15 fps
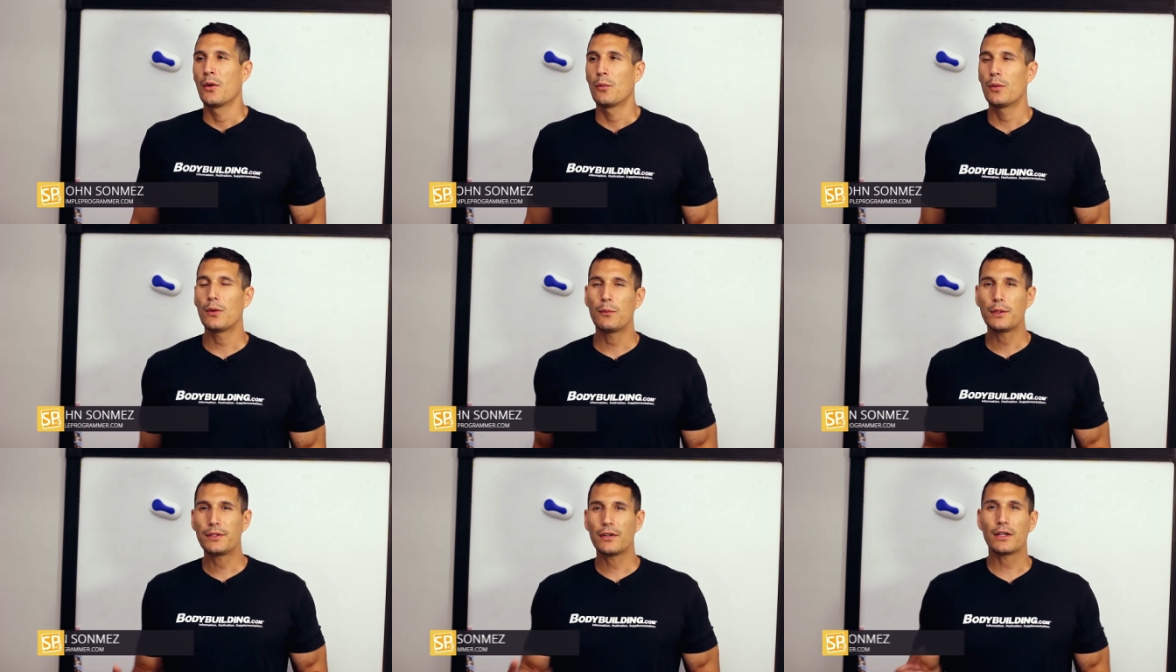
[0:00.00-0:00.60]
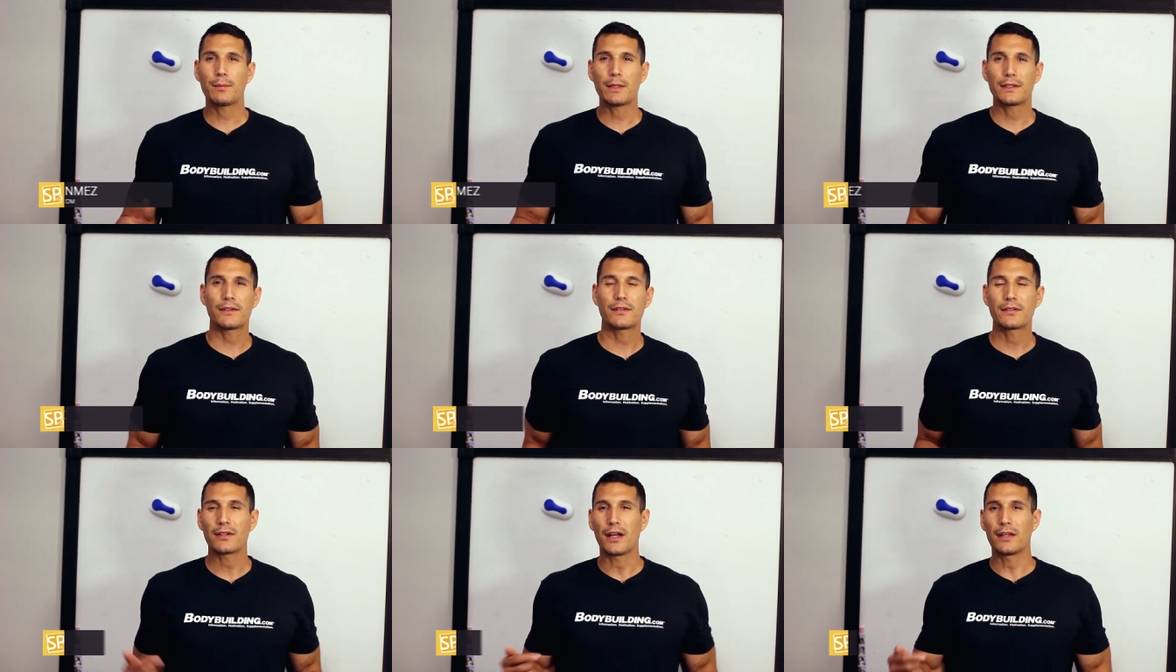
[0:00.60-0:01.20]
we, we, talk about
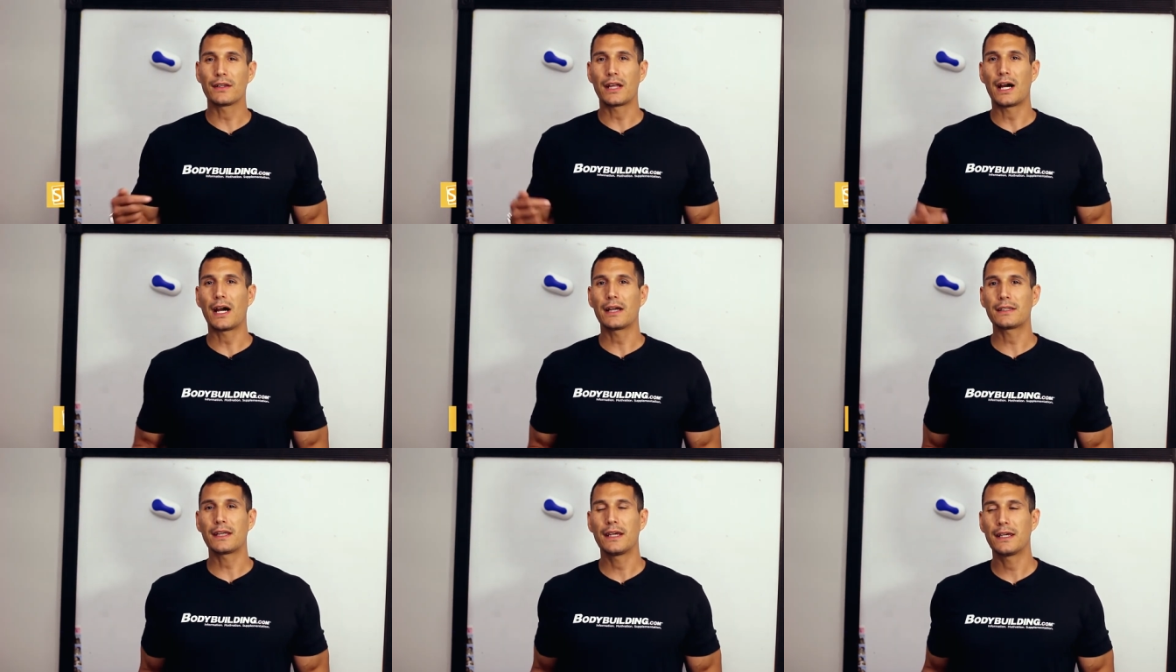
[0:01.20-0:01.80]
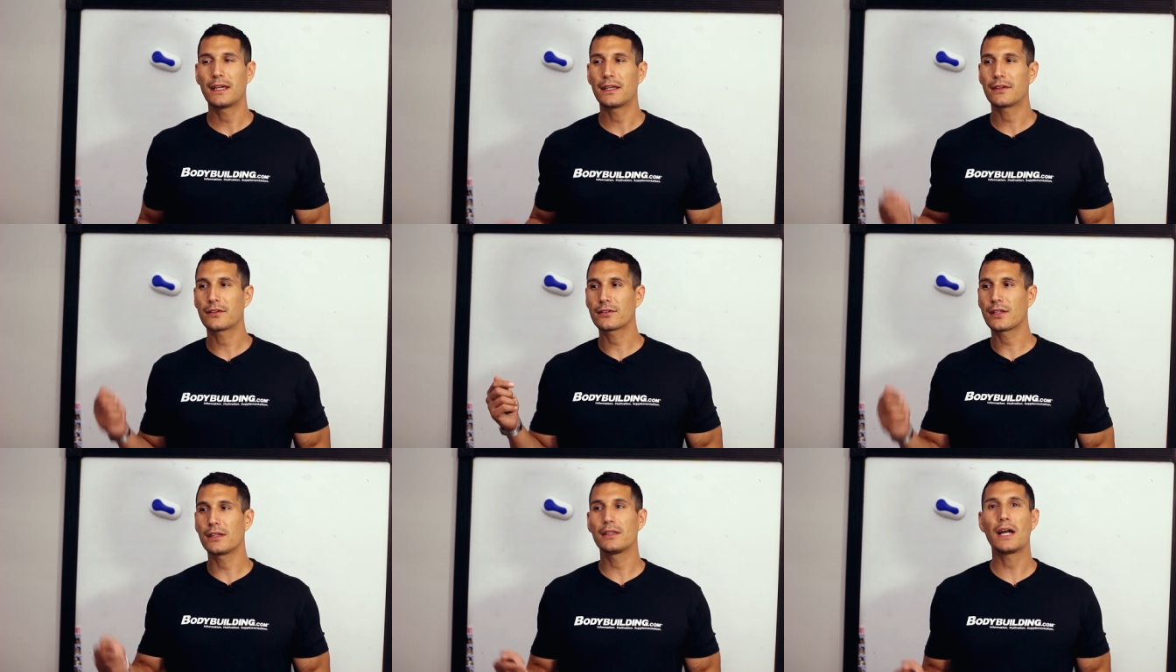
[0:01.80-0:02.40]
this a lot.
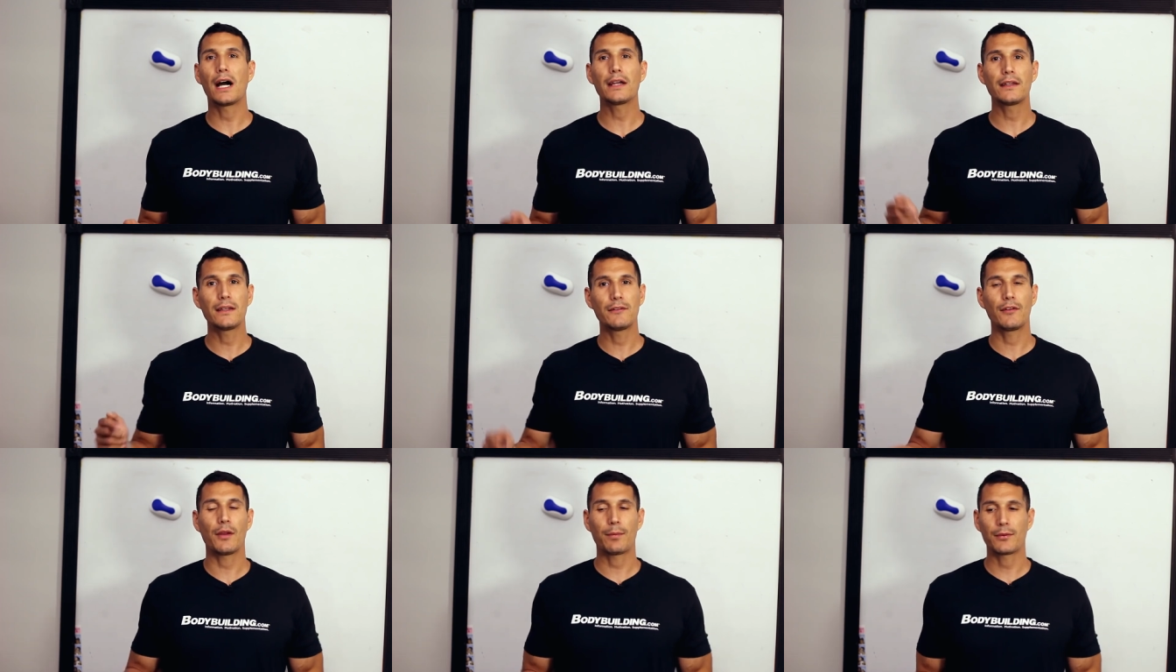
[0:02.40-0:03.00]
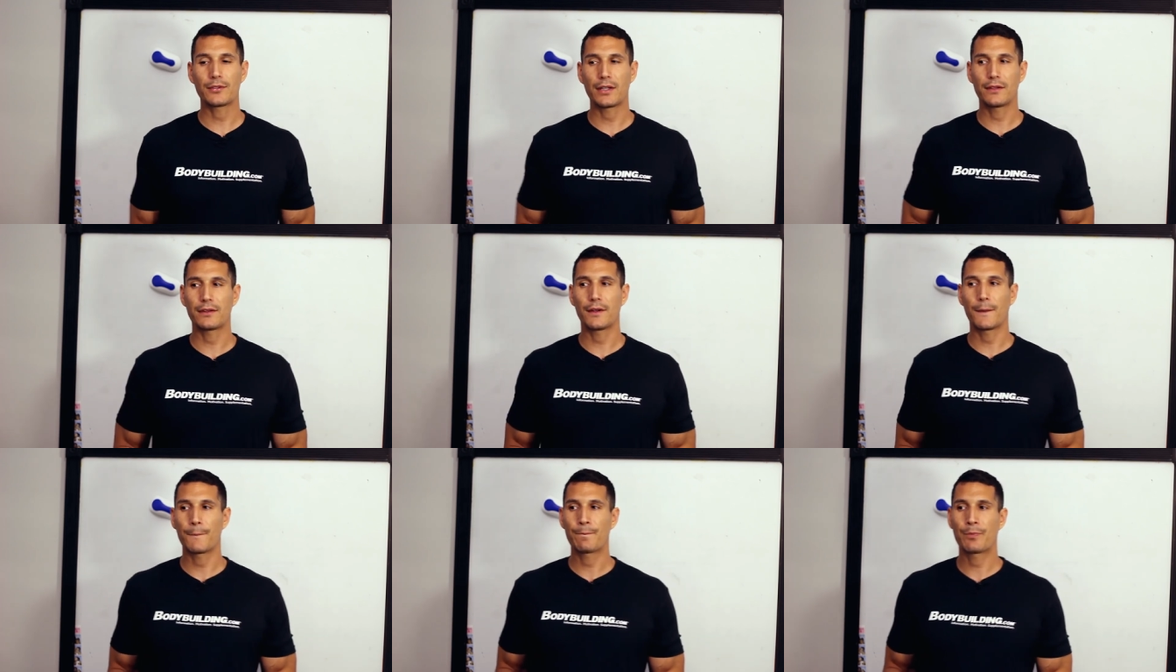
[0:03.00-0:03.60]
There's a lot of developers out
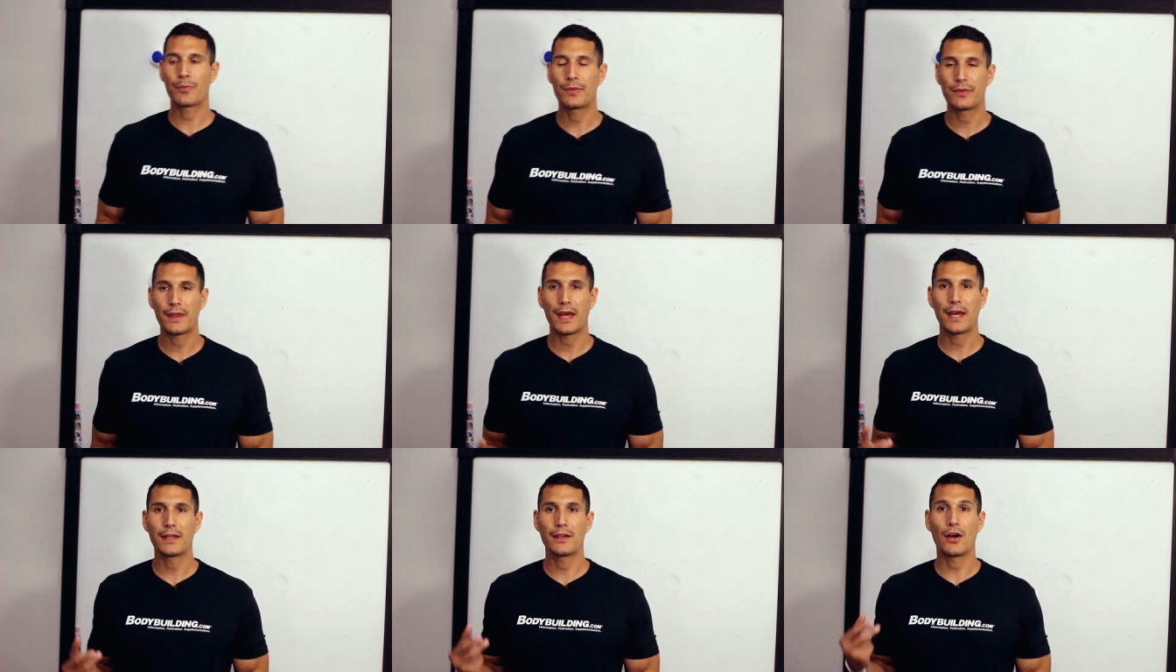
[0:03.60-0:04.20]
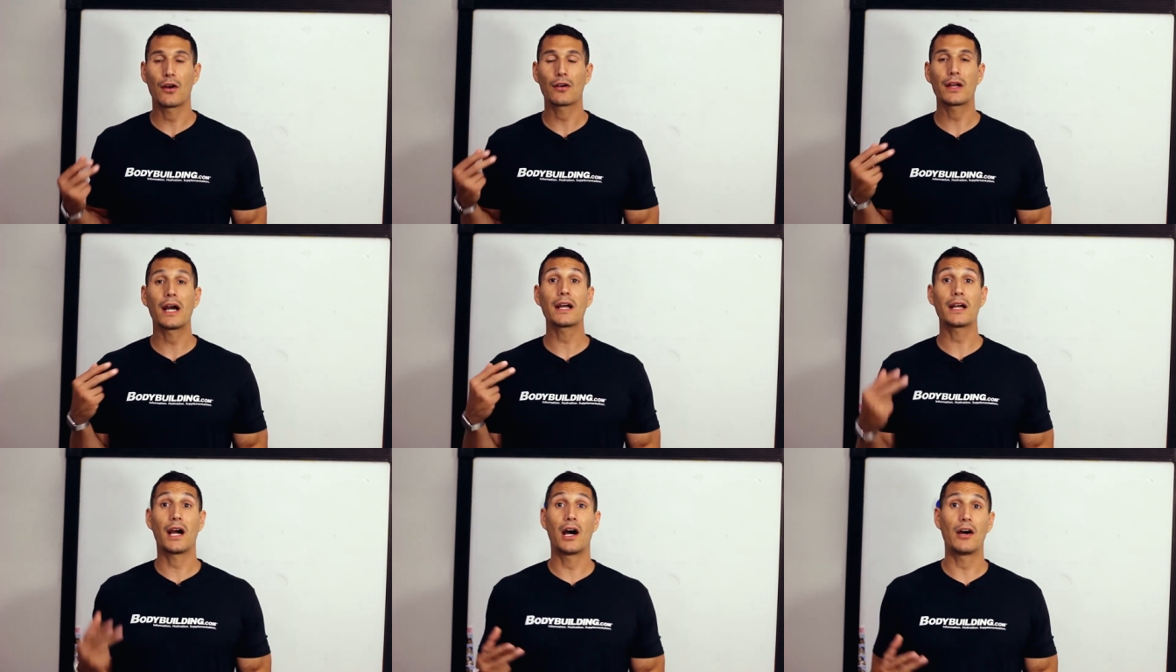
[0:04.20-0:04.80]
there that are
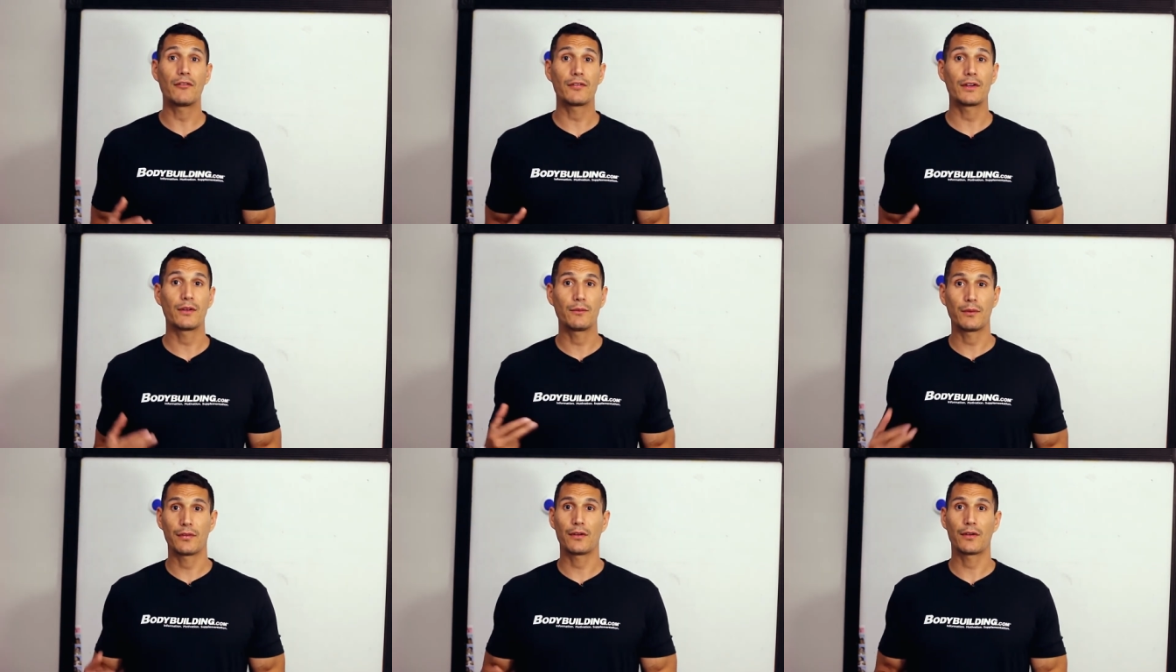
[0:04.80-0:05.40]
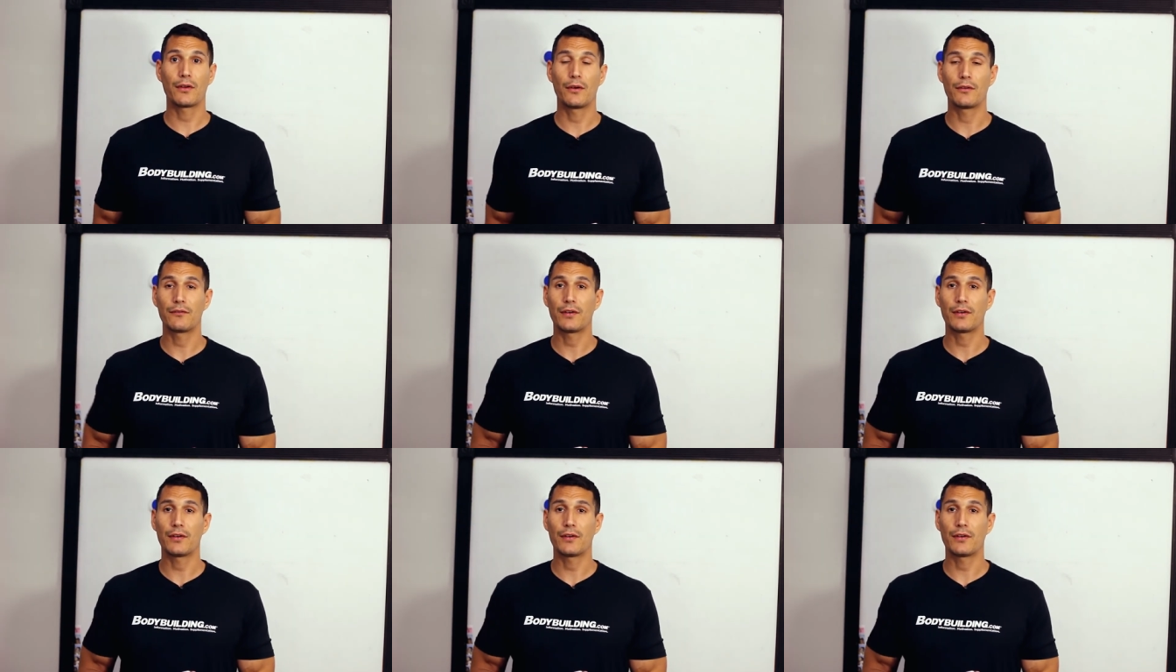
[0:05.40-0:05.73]
not confident with their code.